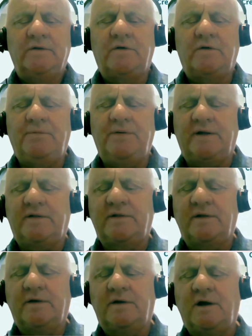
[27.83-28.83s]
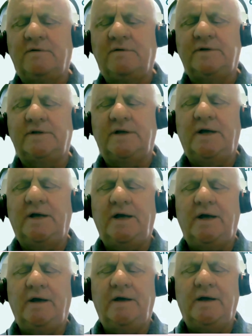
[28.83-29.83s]
Topics covered
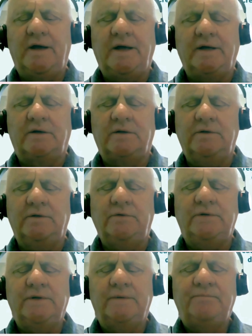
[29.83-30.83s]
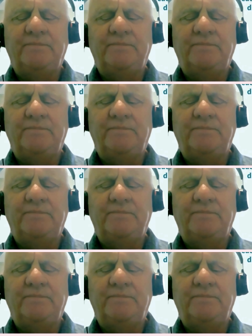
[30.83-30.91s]
include